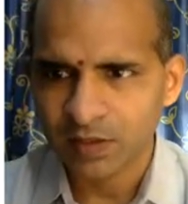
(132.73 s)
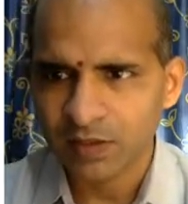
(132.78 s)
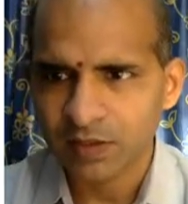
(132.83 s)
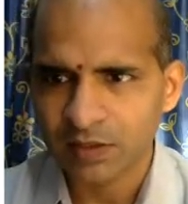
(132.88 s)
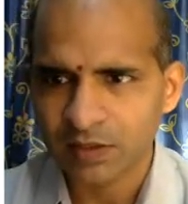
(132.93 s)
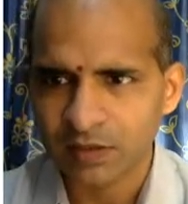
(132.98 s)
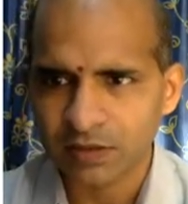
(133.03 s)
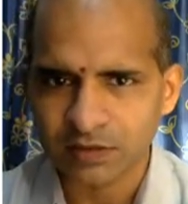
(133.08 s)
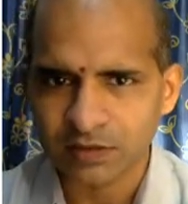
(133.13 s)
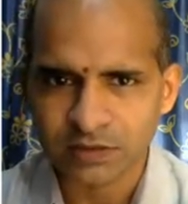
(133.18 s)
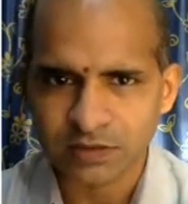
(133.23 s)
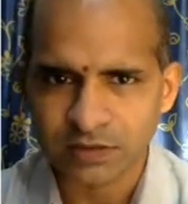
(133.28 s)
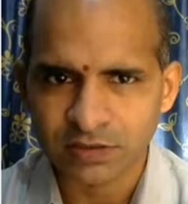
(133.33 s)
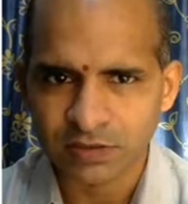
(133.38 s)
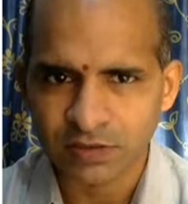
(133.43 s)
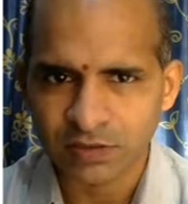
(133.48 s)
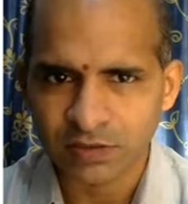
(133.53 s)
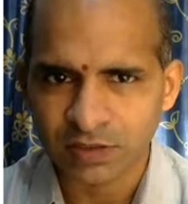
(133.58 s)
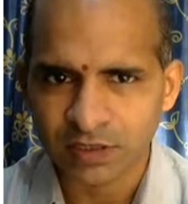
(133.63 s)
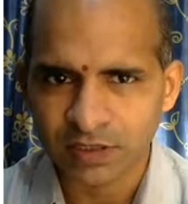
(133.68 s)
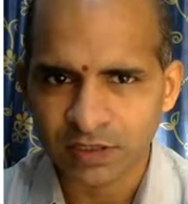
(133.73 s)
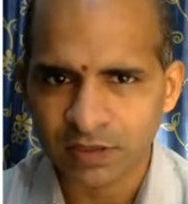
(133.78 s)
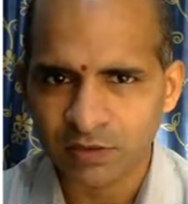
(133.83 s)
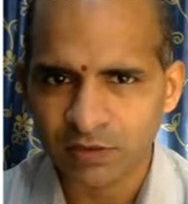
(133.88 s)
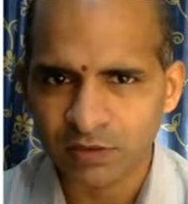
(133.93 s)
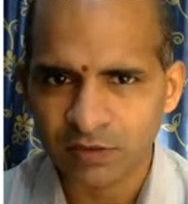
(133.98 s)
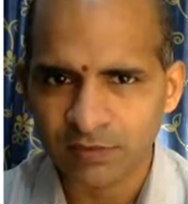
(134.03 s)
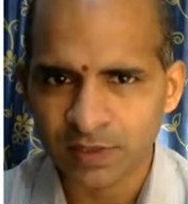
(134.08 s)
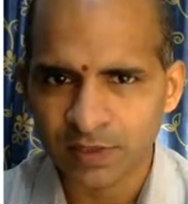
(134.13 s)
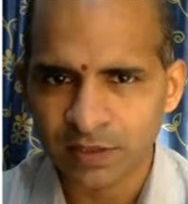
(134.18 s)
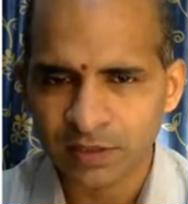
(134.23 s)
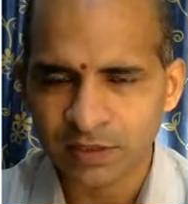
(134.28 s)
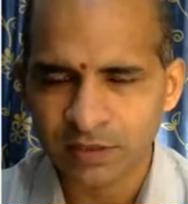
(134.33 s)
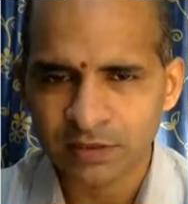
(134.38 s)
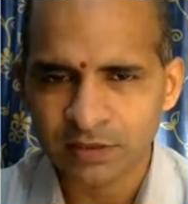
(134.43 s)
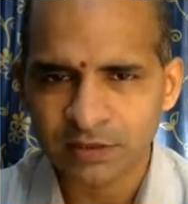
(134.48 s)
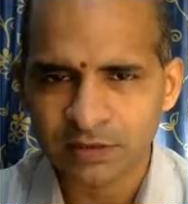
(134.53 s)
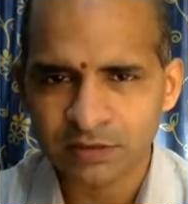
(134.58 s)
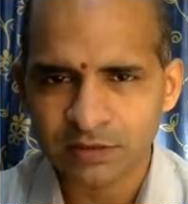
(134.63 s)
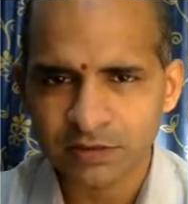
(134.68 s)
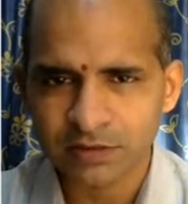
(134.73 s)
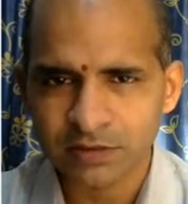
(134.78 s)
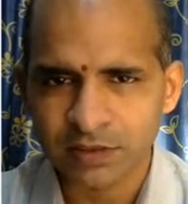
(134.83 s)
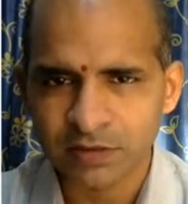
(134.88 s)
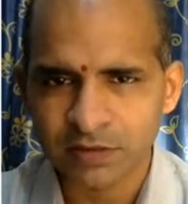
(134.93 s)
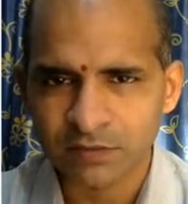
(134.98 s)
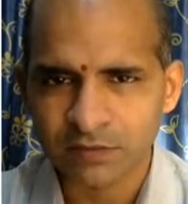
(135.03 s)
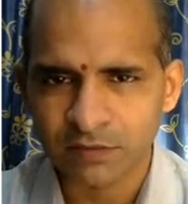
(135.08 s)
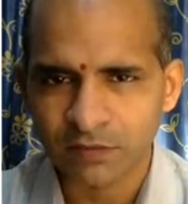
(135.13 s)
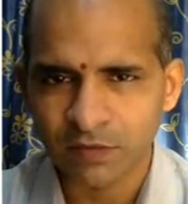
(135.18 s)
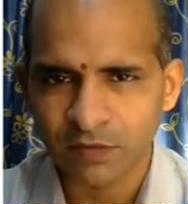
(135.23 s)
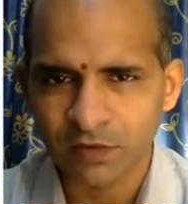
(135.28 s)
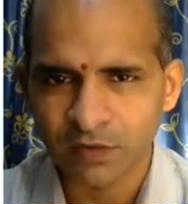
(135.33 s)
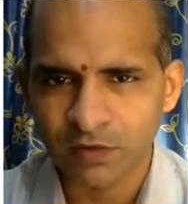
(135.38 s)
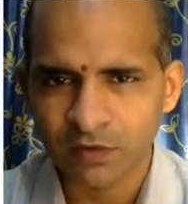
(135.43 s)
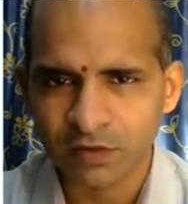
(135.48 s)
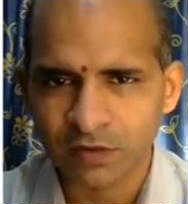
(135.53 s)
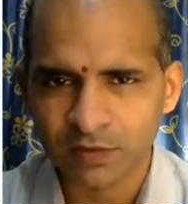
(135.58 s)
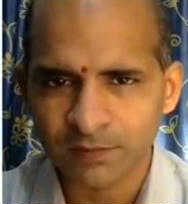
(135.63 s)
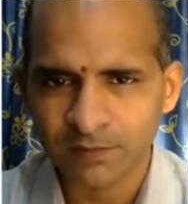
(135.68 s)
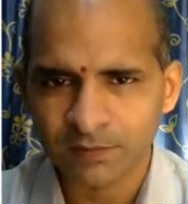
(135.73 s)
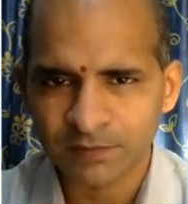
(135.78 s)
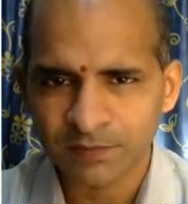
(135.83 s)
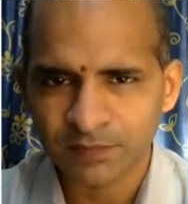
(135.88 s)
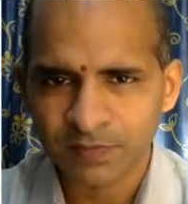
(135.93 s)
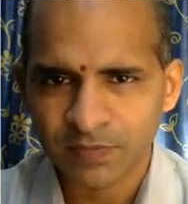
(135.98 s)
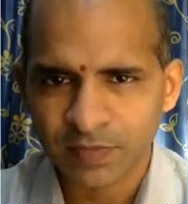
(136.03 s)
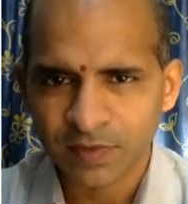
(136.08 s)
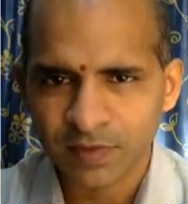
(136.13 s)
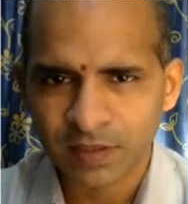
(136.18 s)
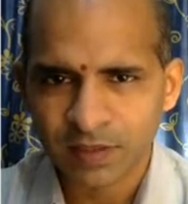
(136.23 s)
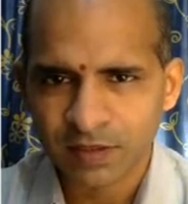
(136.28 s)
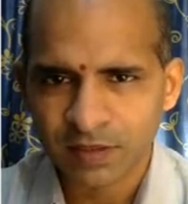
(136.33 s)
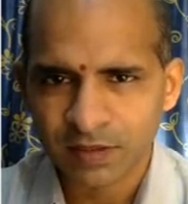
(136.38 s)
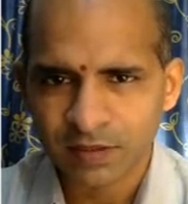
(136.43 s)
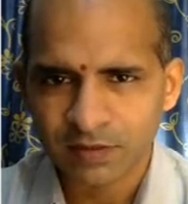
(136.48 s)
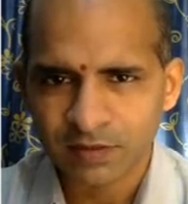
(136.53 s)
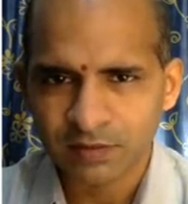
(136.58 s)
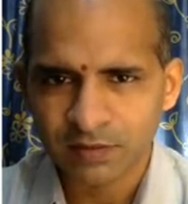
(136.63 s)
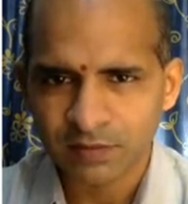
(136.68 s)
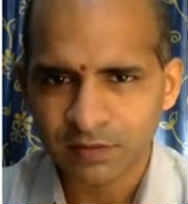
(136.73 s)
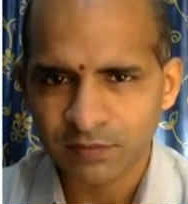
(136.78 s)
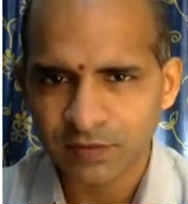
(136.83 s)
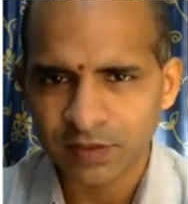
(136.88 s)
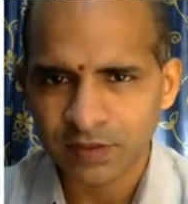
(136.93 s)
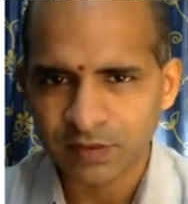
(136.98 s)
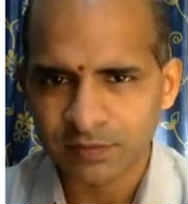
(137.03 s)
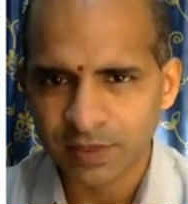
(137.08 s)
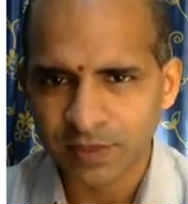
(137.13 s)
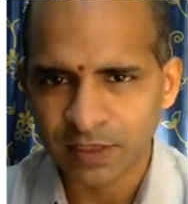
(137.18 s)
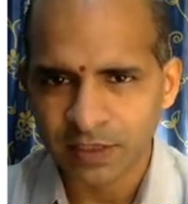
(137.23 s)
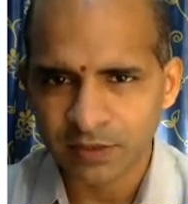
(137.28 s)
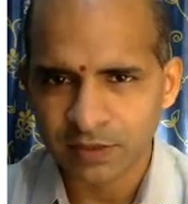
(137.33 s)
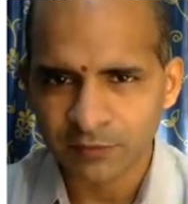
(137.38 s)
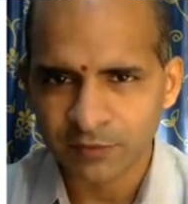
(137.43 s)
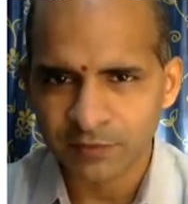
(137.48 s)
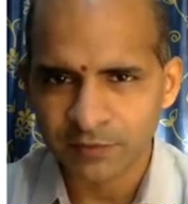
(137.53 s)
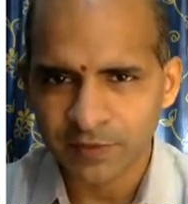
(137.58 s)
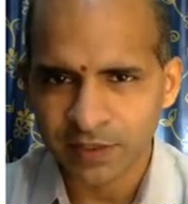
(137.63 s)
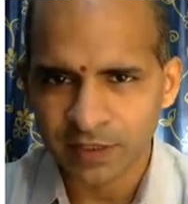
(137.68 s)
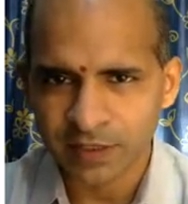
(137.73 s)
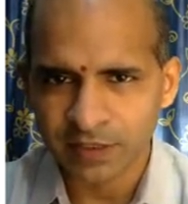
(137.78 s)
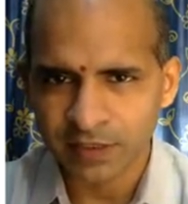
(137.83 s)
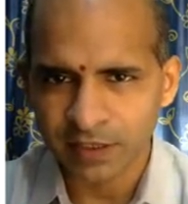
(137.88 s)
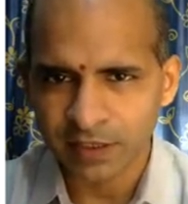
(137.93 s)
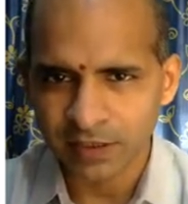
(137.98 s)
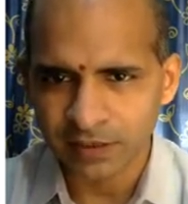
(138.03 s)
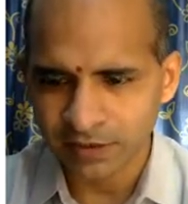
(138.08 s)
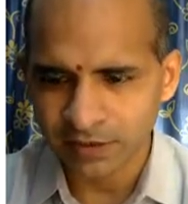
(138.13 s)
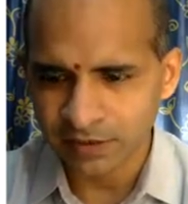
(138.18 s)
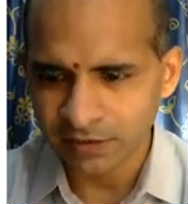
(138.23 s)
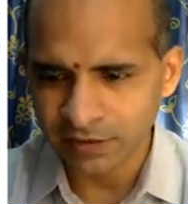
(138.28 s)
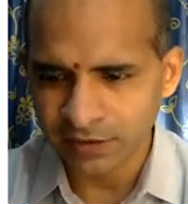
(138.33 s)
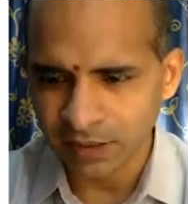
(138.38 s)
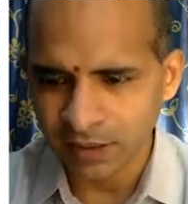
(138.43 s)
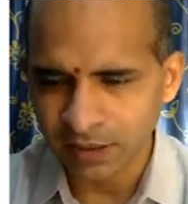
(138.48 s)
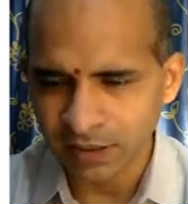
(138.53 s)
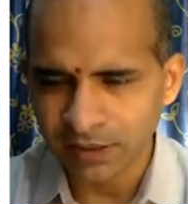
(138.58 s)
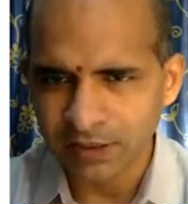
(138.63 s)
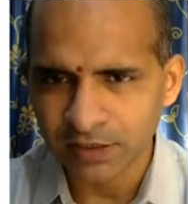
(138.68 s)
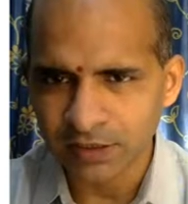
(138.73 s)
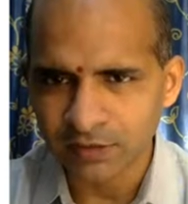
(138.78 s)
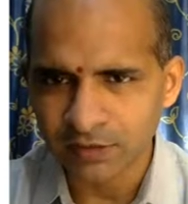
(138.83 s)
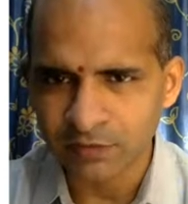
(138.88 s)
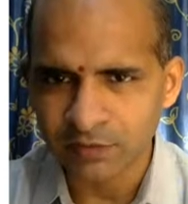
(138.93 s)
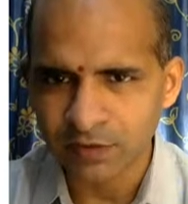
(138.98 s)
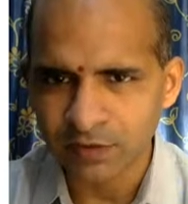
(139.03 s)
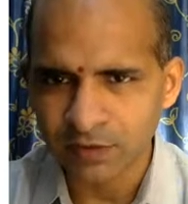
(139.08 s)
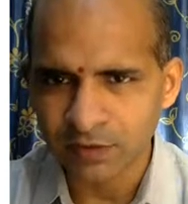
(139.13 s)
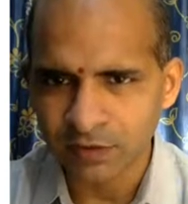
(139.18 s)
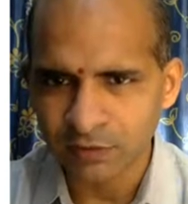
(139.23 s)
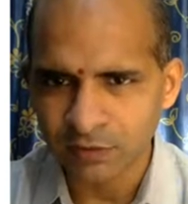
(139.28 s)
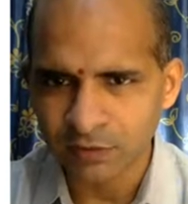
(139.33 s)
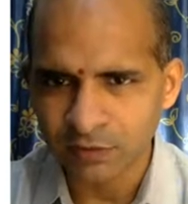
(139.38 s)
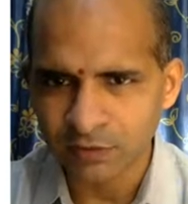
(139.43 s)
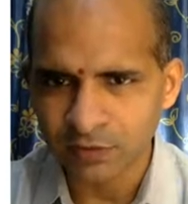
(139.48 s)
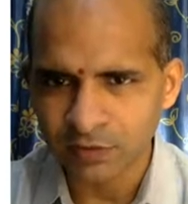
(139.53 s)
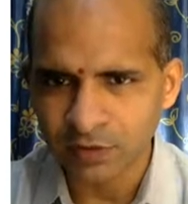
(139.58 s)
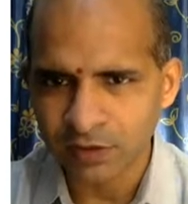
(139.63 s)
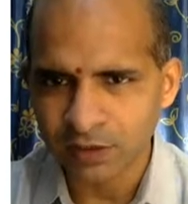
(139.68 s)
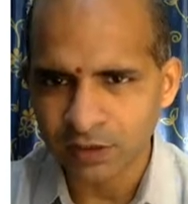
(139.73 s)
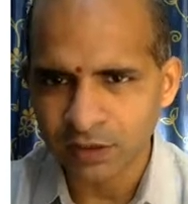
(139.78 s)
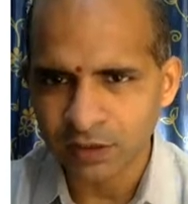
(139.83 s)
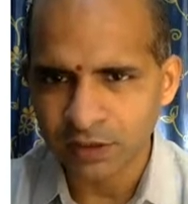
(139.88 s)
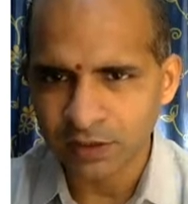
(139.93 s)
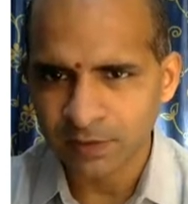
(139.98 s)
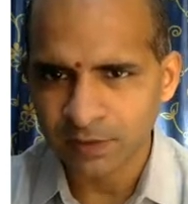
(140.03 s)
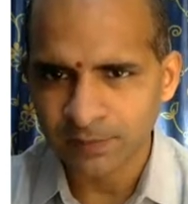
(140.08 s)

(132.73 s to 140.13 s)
Let us take curly bracket, then for within bracket we will write int I equal to 10,